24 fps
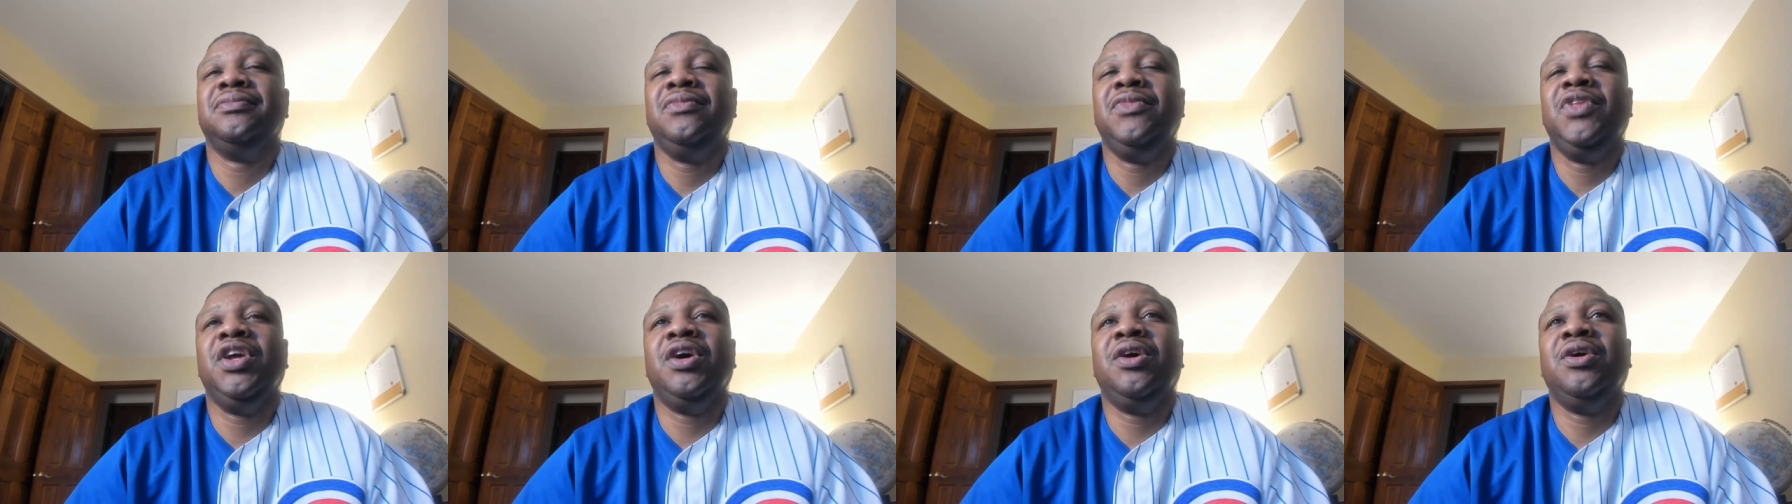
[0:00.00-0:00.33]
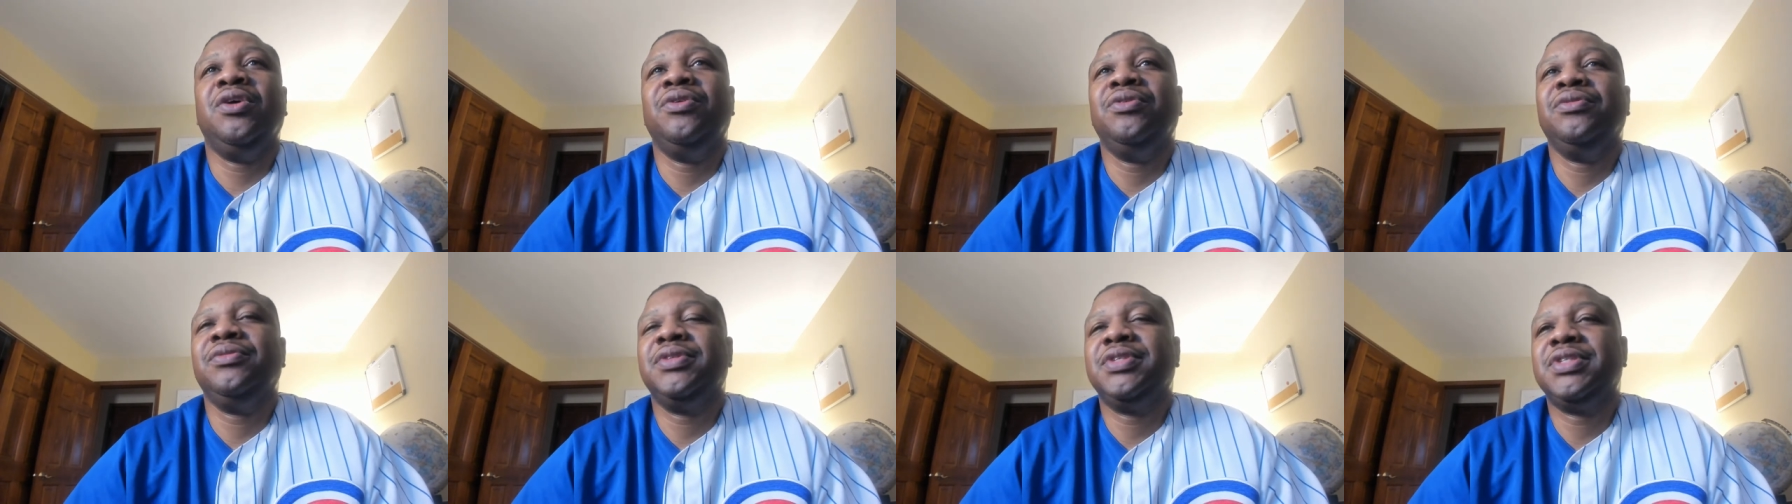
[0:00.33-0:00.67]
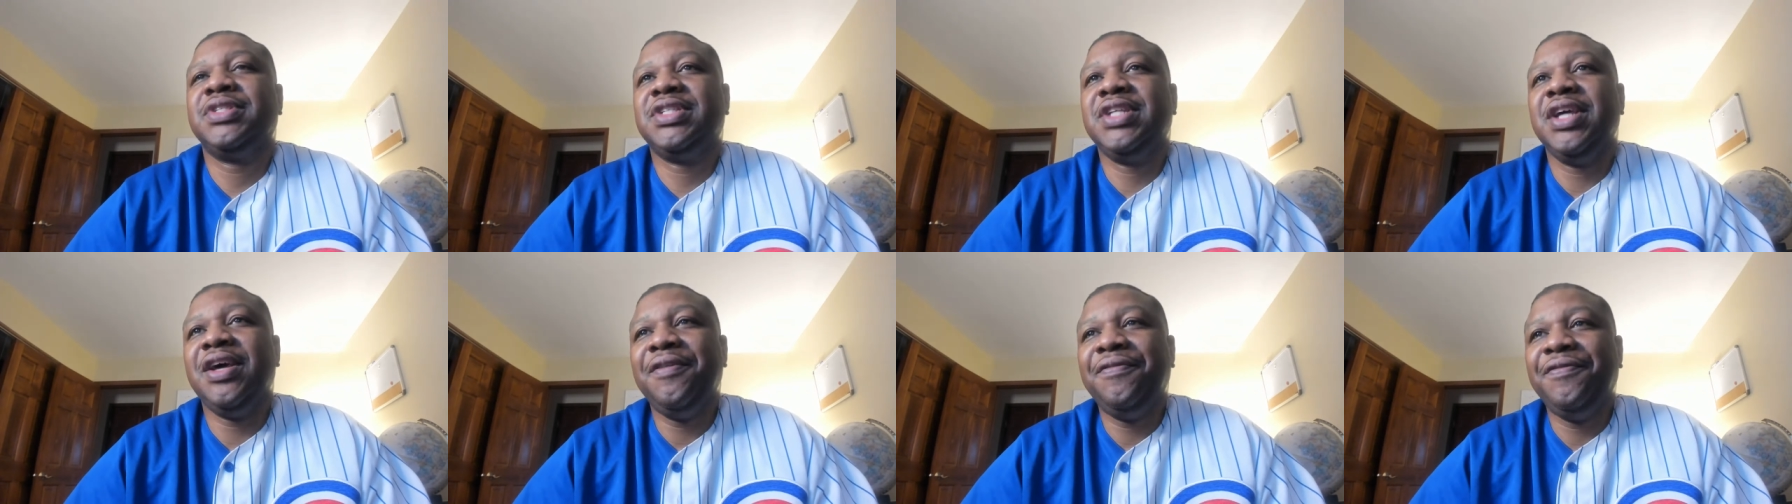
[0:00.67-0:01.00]
No,
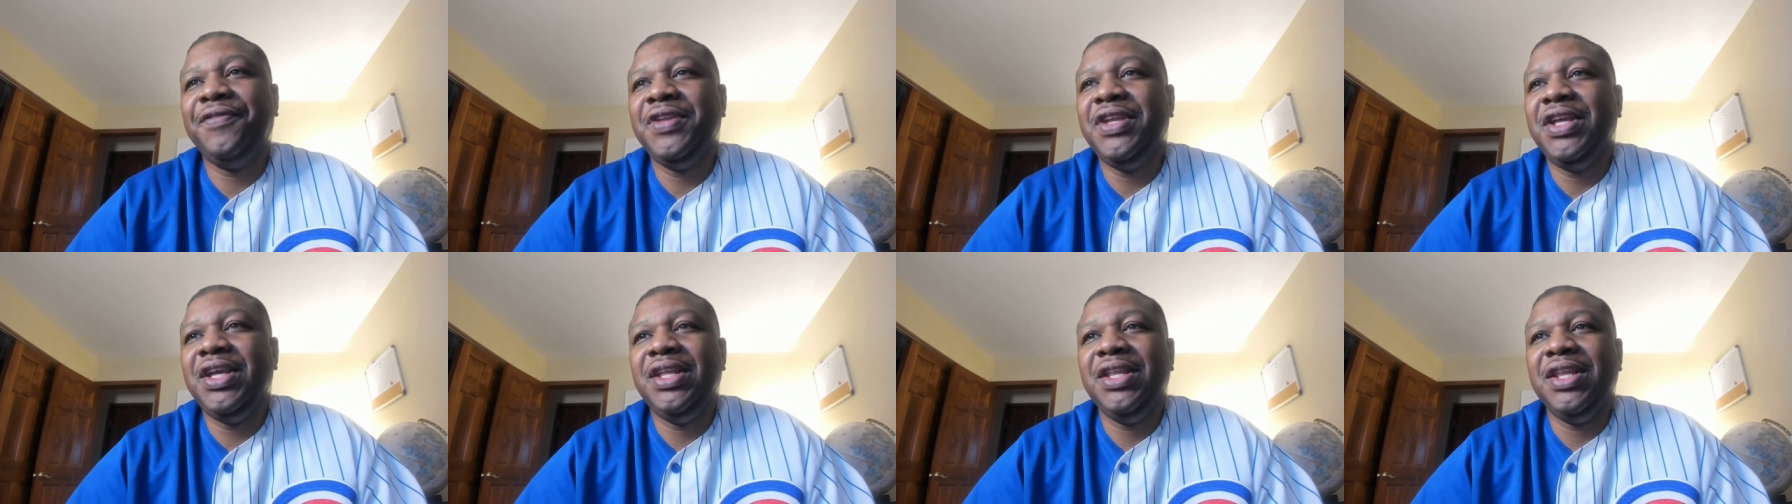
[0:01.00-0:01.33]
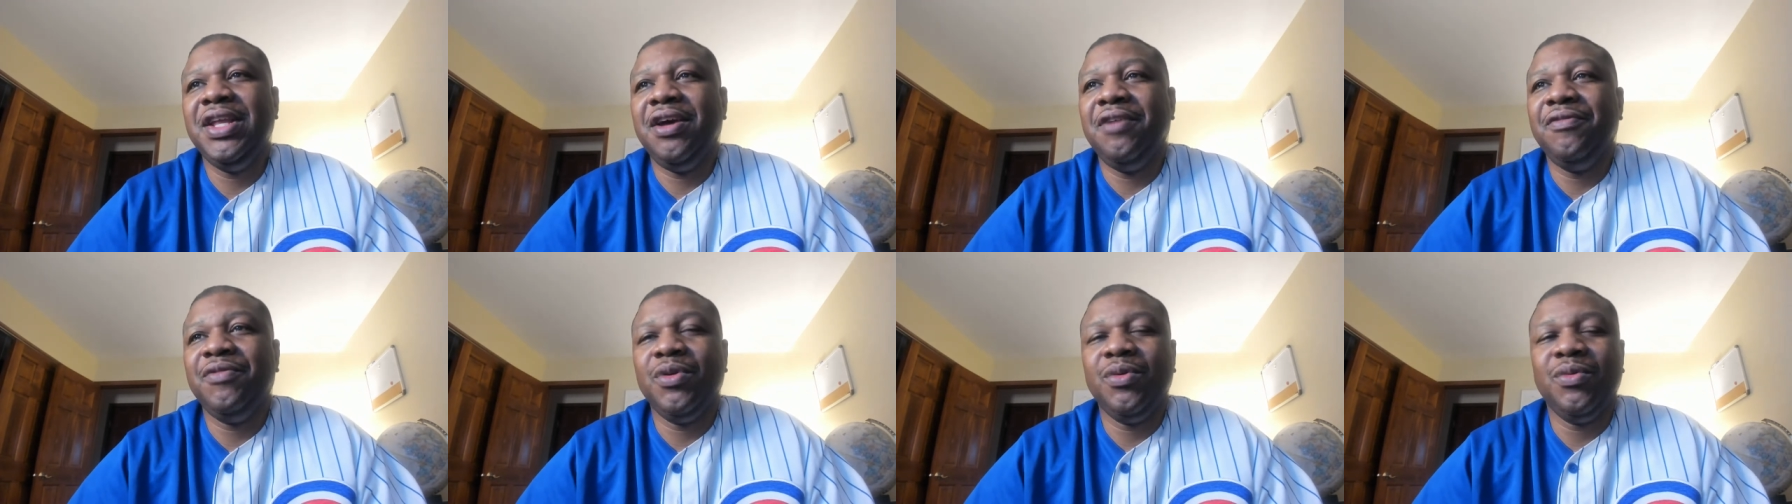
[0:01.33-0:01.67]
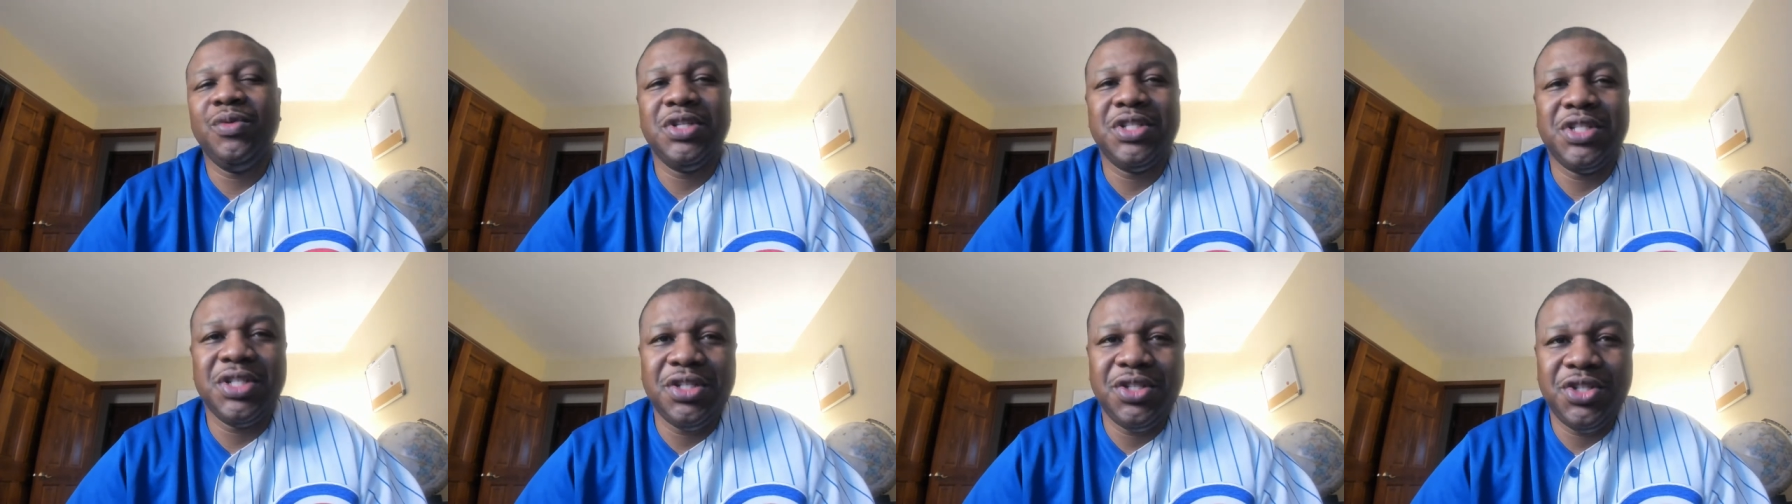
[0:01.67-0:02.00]
Stephanie never
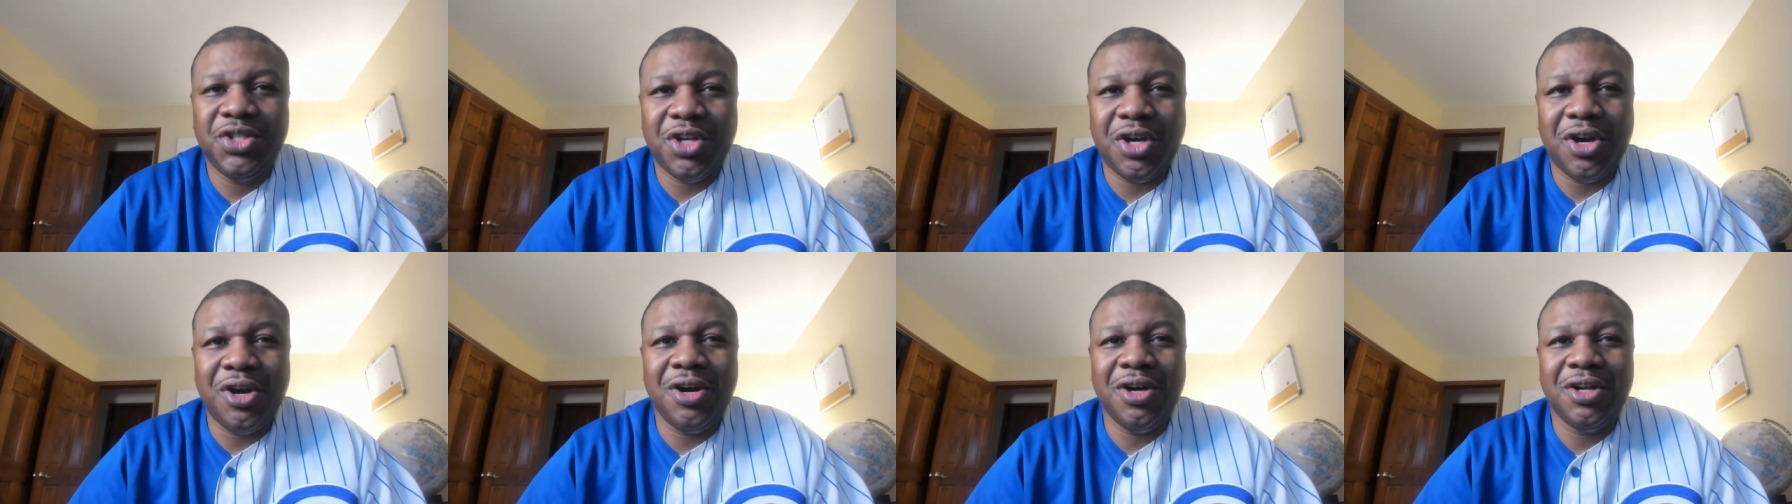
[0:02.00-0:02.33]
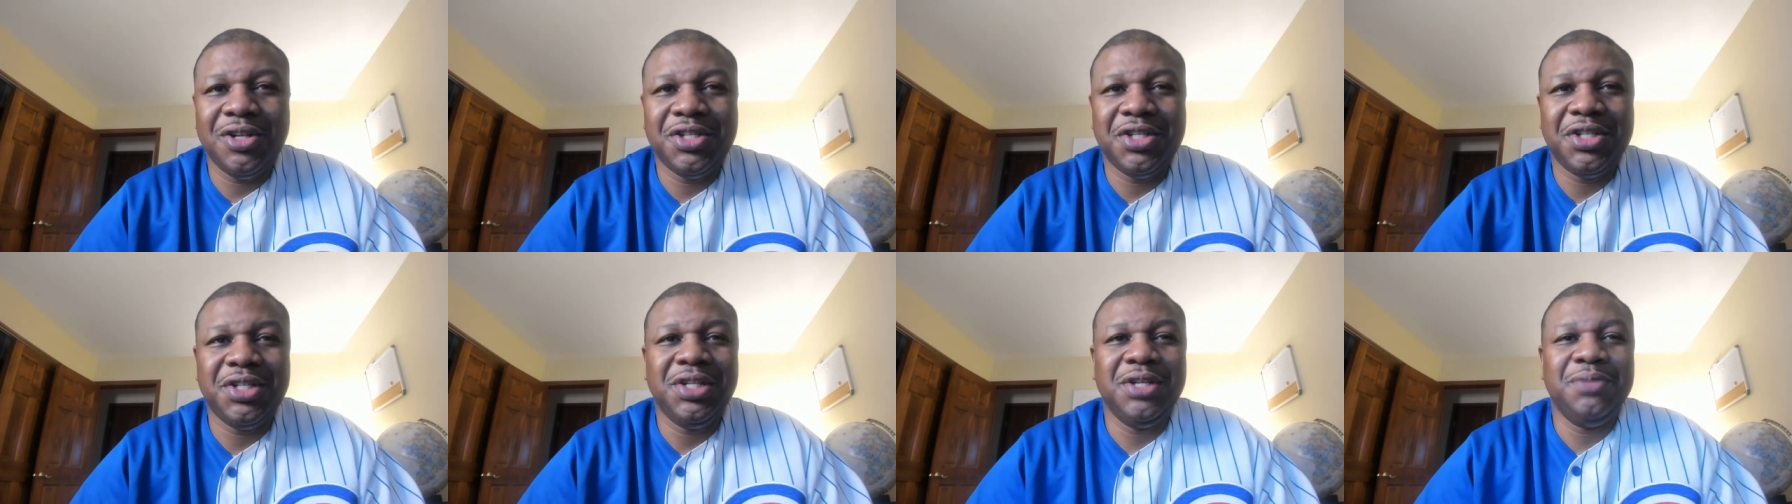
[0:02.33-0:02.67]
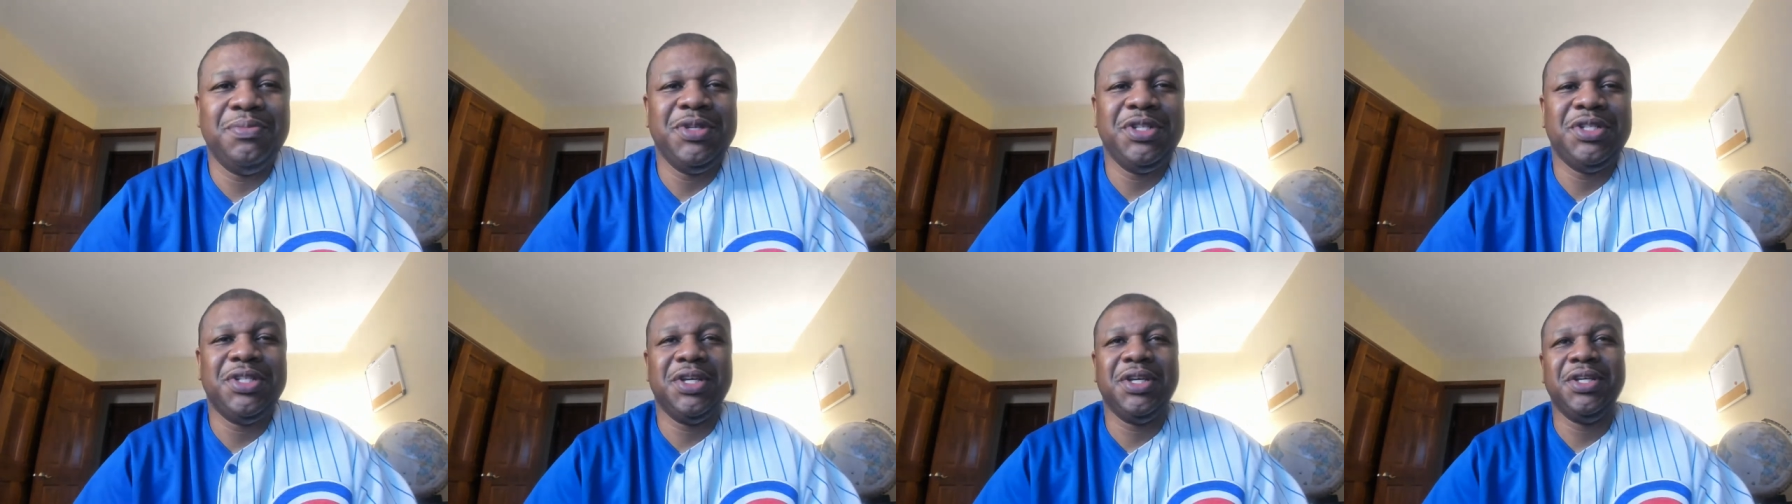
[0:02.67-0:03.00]
was in charge.
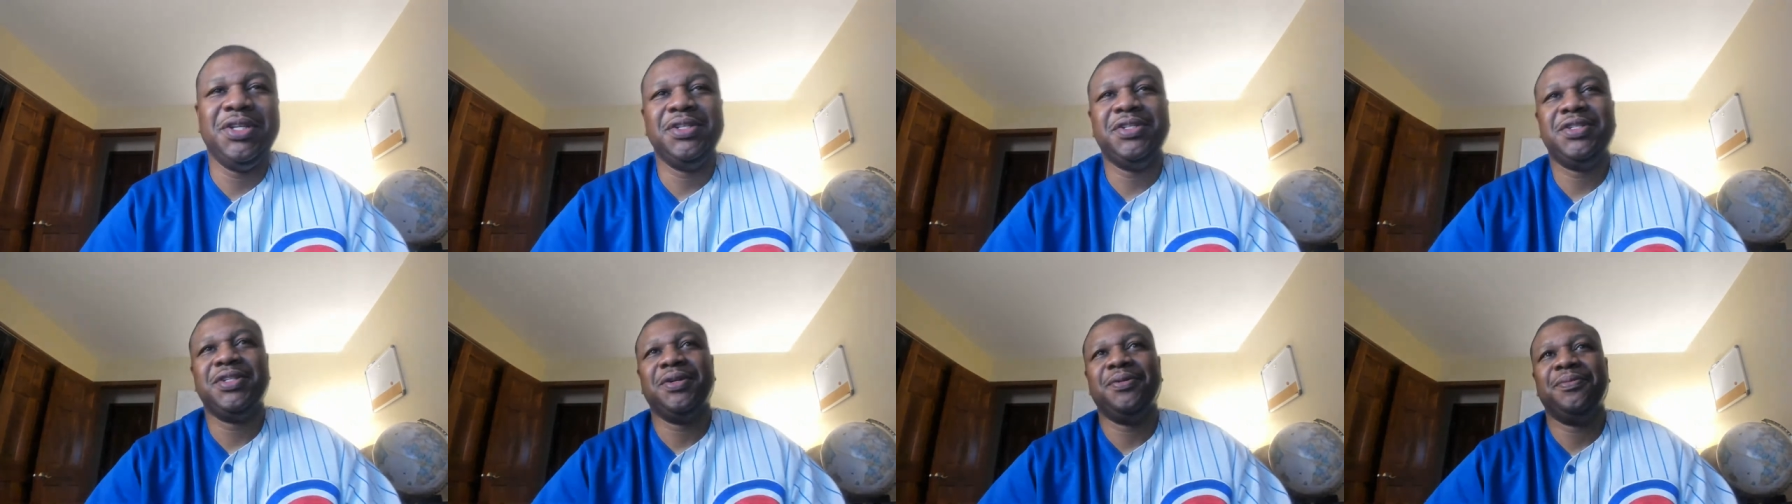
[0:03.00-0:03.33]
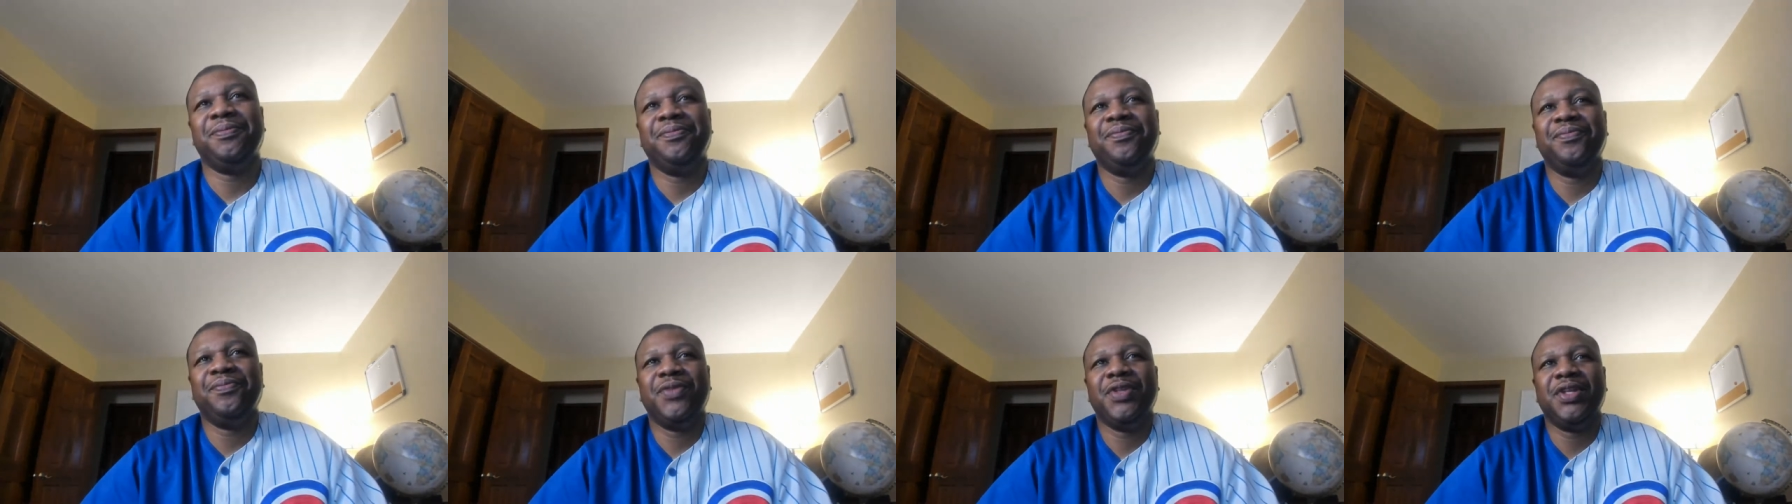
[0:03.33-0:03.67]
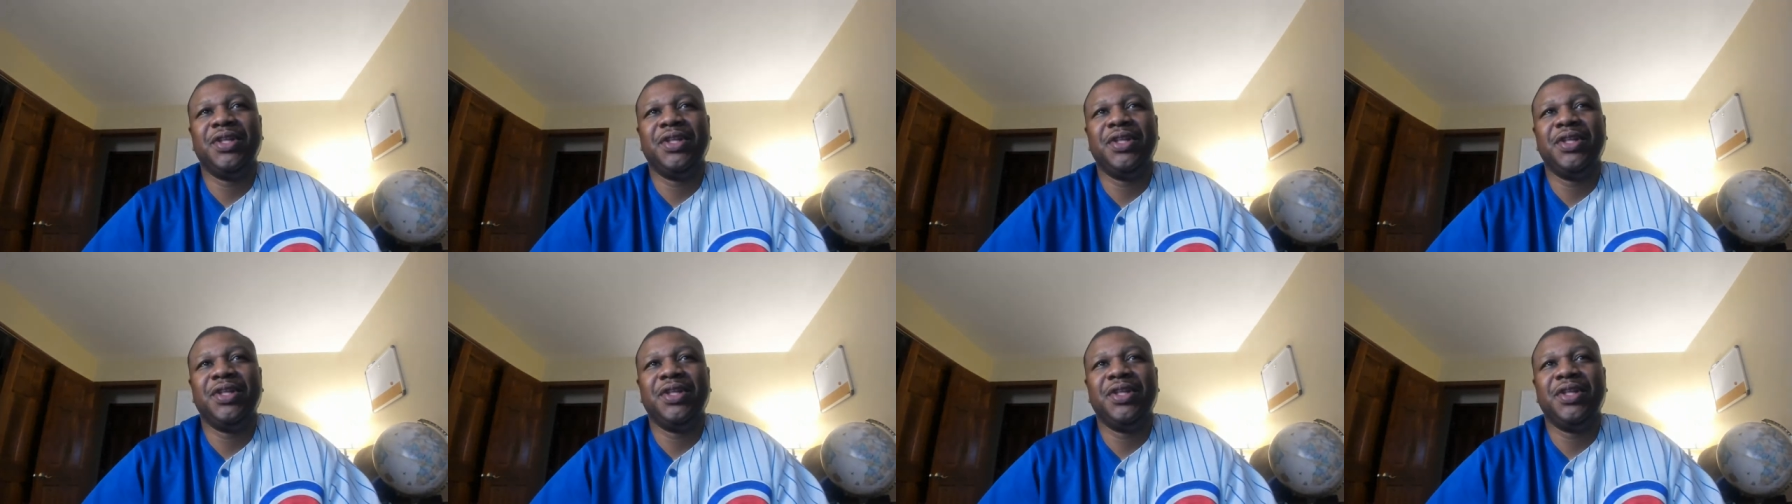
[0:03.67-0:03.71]
Let me tell you something.